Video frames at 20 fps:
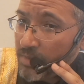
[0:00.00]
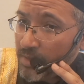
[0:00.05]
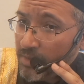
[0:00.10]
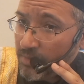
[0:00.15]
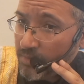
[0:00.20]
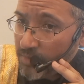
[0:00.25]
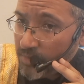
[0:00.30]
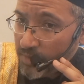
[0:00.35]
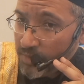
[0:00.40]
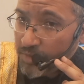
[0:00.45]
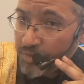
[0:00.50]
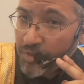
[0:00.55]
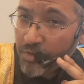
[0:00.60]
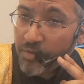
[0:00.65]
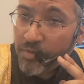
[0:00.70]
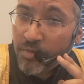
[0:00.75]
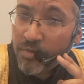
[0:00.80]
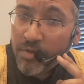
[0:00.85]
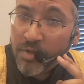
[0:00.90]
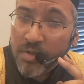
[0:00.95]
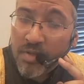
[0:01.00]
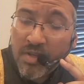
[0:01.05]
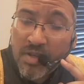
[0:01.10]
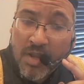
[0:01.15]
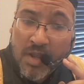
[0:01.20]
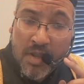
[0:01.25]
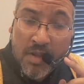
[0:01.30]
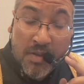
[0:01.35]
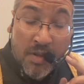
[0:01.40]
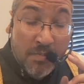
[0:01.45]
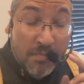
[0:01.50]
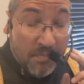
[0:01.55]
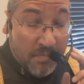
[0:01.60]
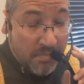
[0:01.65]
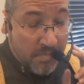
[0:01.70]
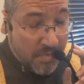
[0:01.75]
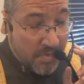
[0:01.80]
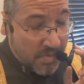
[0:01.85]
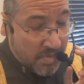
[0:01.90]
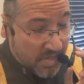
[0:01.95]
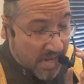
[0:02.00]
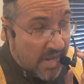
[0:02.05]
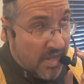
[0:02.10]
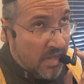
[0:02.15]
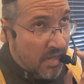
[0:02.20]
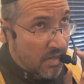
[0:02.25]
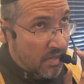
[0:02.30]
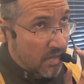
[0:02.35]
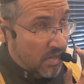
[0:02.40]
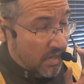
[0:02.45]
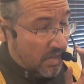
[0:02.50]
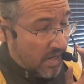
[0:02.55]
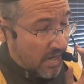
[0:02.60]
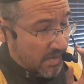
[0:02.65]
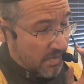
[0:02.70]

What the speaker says: They used to circle it naked,